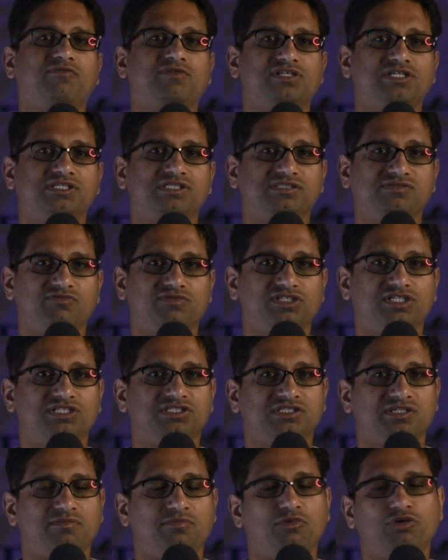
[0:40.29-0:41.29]
which
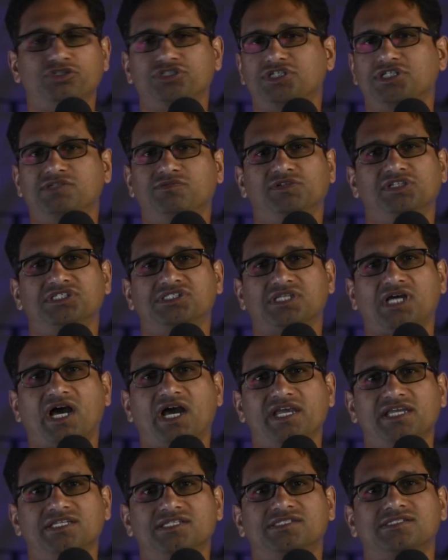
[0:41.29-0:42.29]
is emotions with his
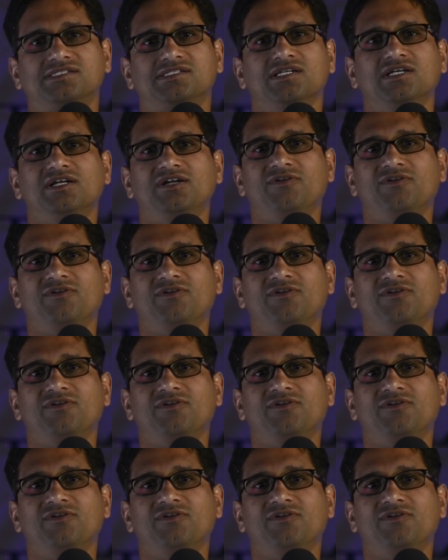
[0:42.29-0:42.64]
eyes,